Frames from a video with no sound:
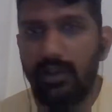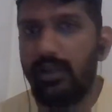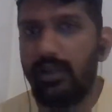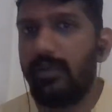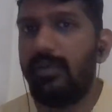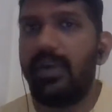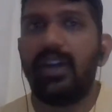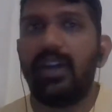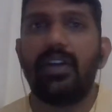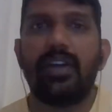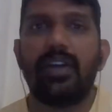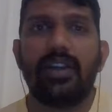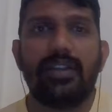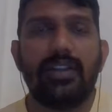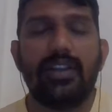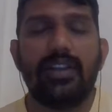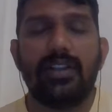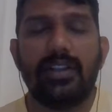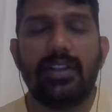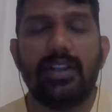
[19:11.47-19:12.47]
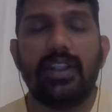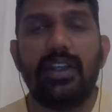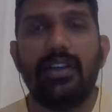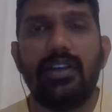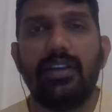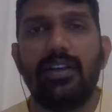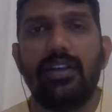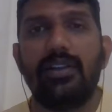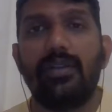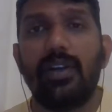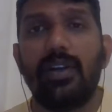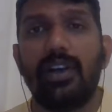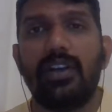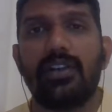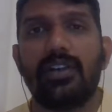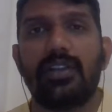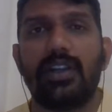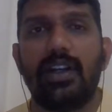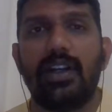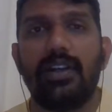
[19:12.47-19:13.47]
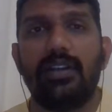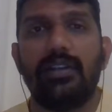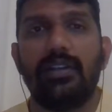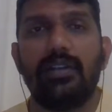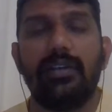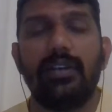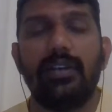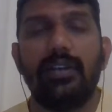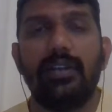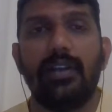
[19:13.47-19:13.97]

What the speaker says: metrics is needed to understand